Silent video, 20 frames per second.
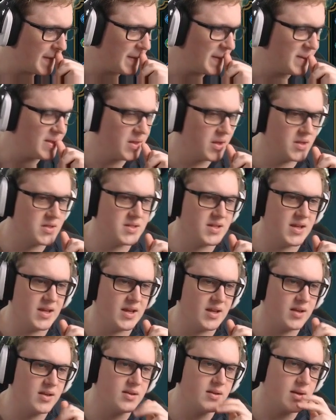
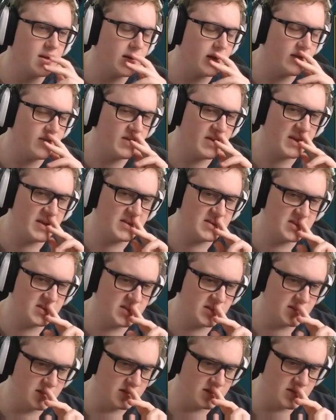13, and if he's
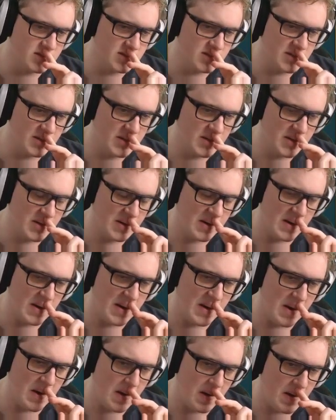used
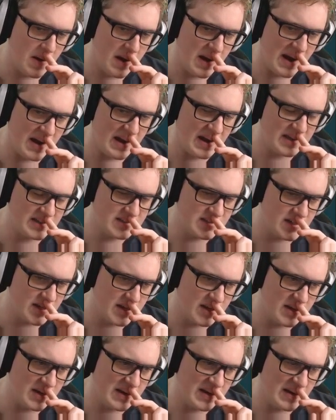9, hasn't
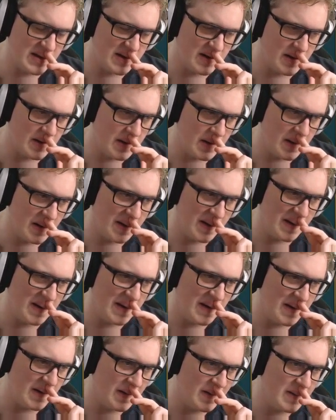he? No.
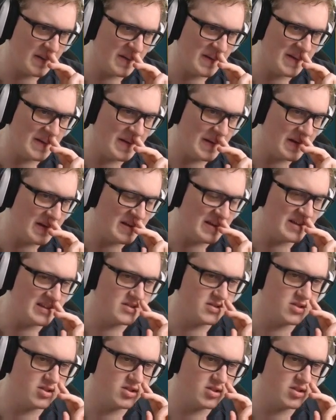He's used